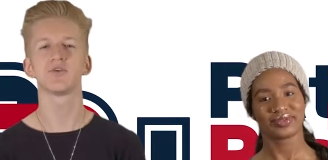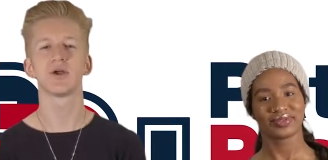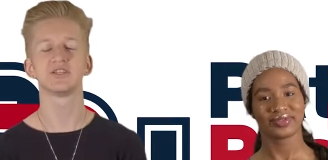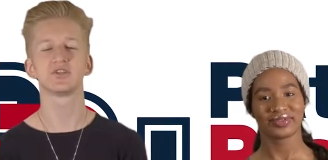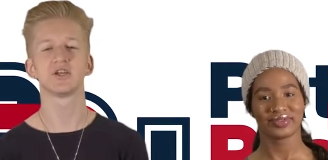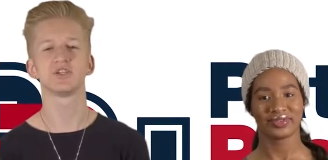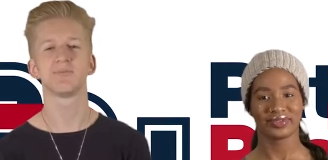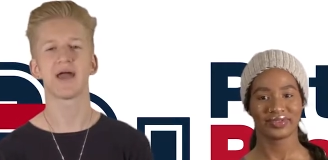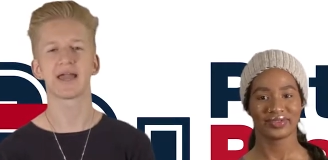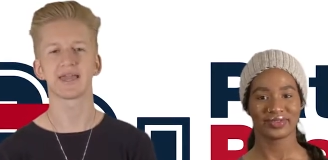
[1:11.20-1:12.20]
Speaker 1: your registration
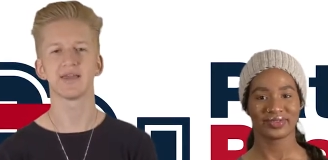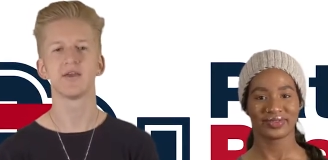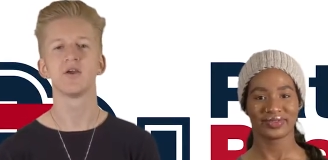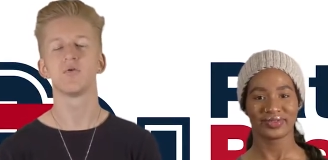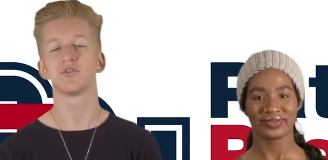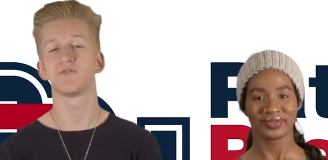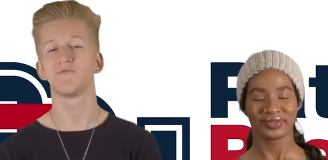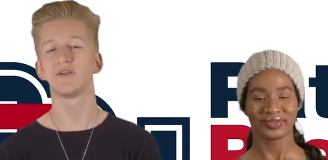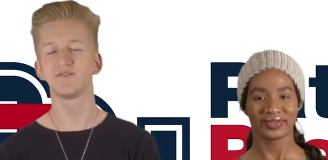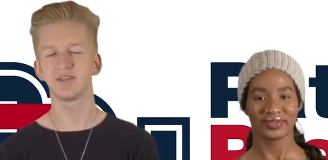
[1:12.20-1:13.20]
packet with your
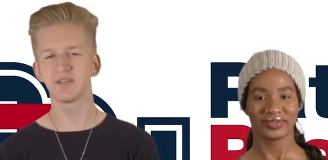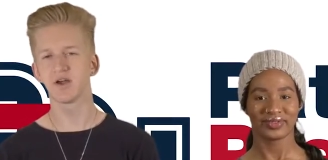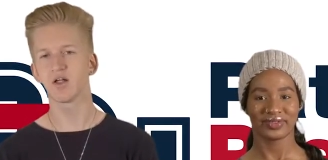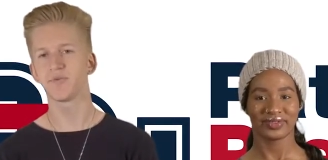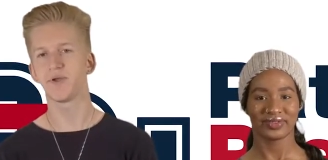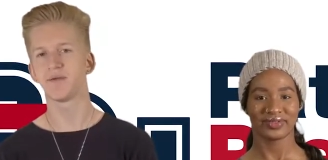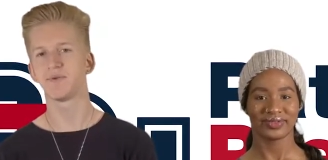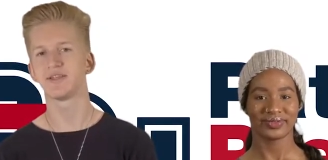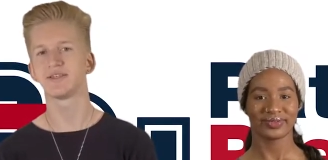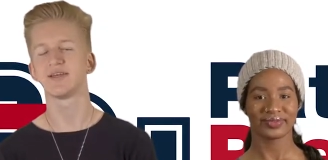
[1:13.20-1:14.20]
$15
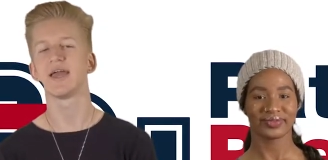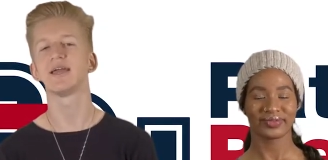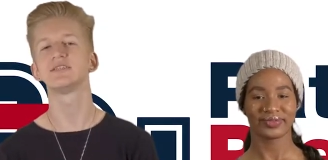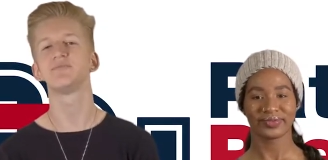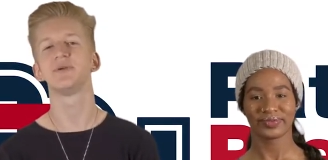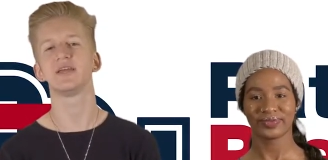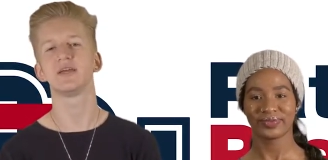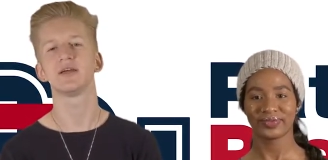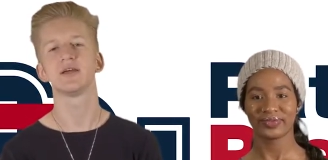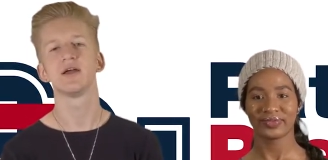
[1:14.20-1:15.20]
payment to
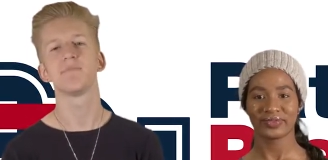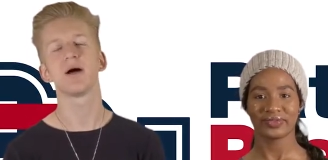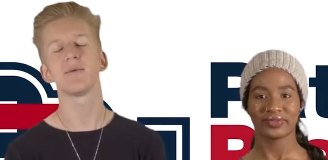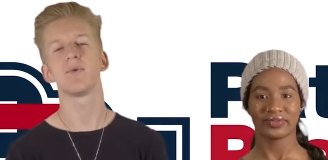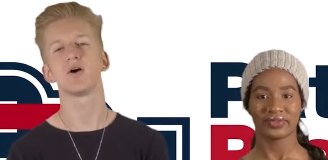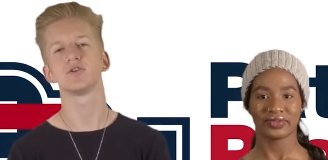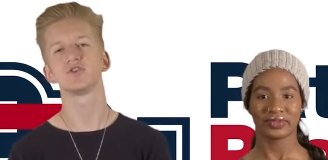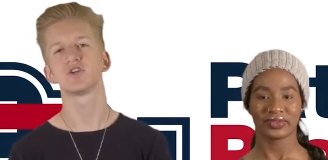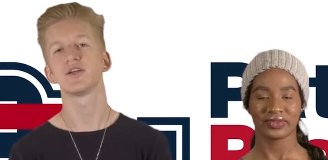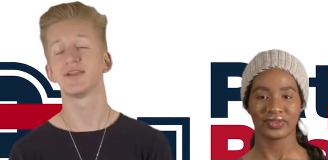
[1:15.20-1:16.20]
ASB by
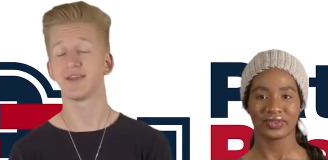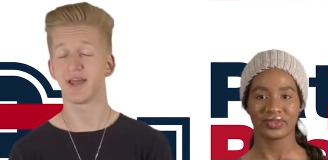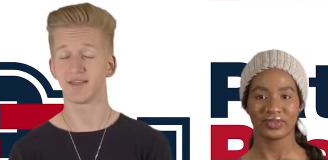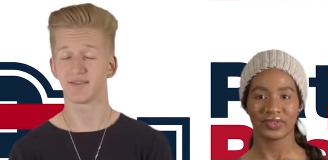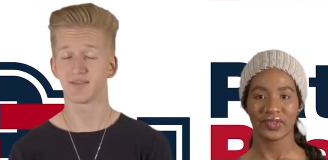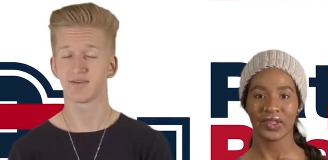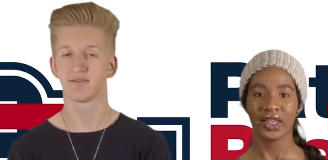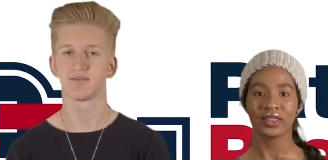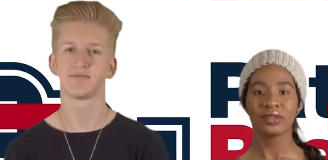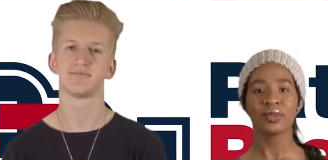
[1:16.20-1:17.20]
March 9th.
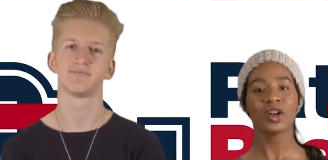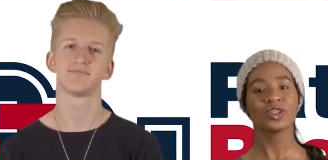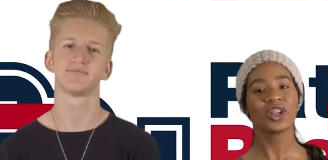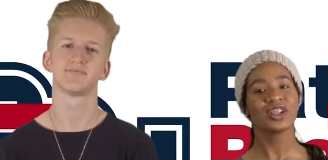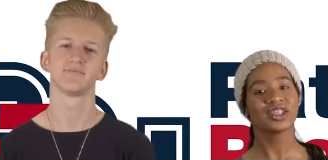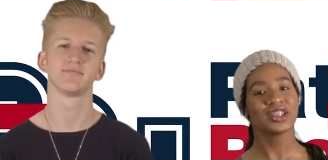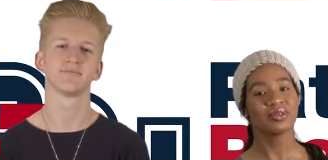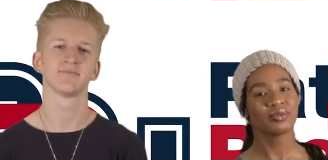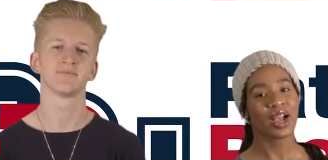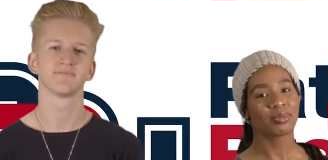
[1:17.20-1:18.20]
Speaker 2: The mock trial
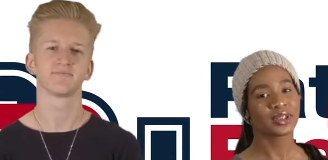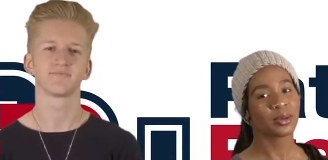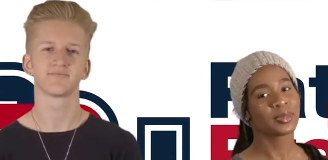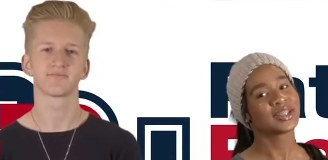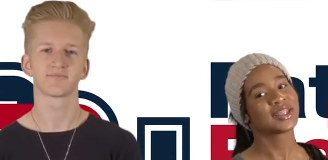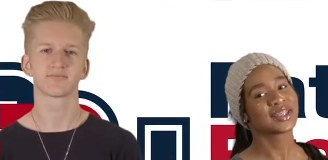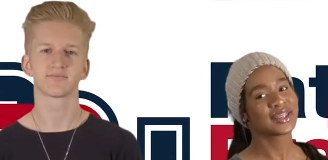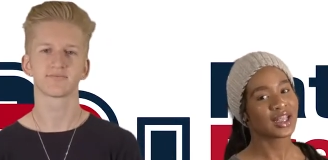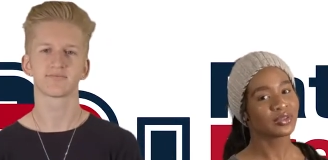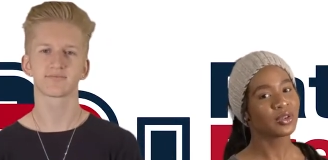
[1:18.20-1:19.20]
team wrapped up a
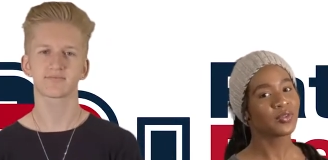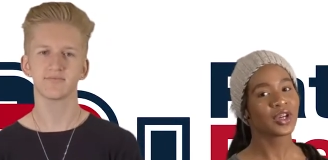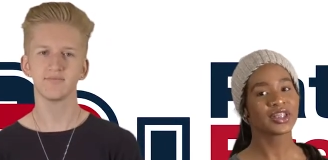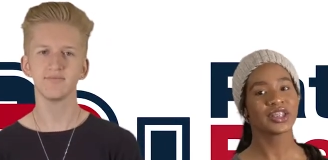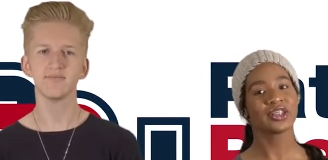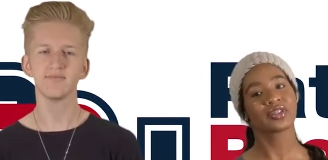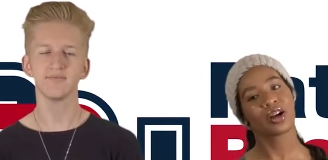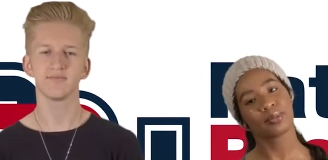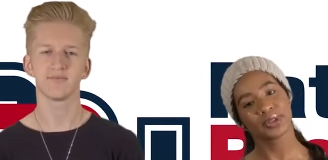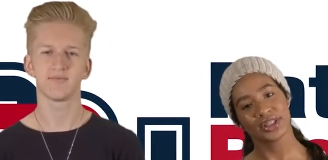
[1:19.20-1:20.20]
successful first year of
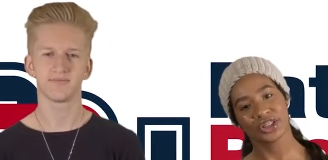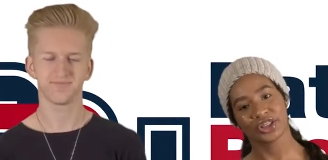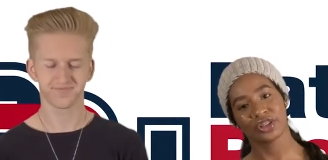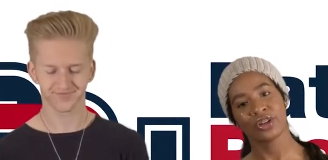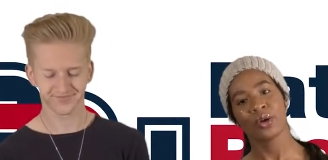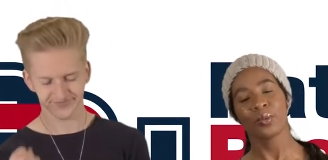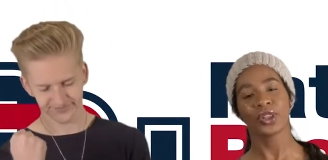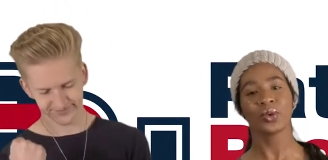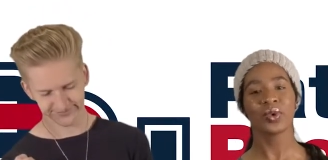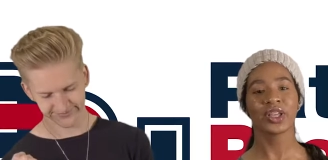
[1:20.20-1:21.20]
competition
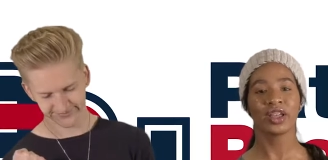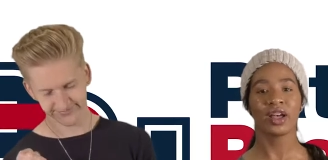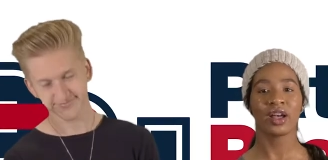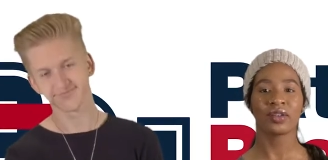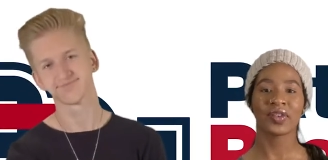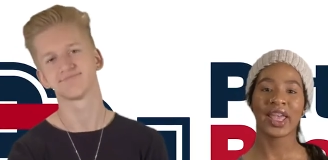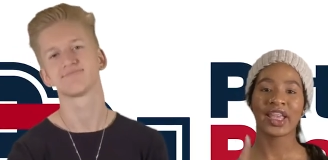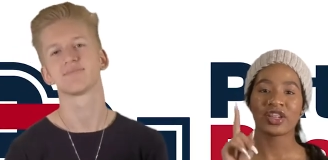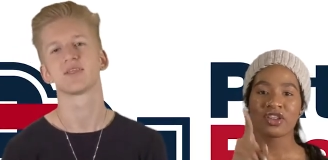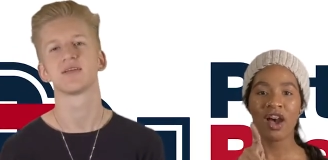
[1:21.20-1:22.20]
with a win of
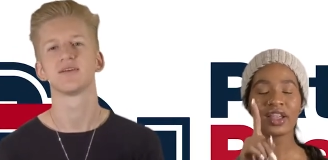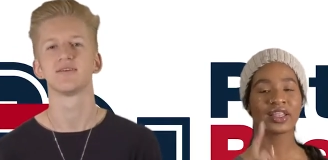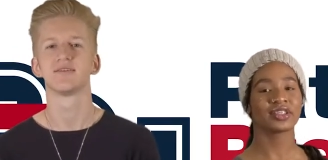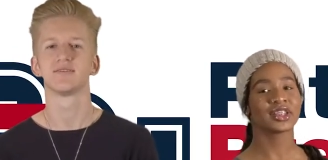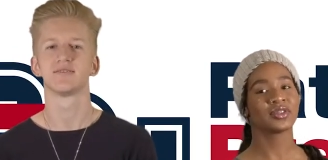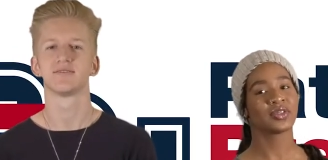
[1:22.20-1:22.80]
a not guilty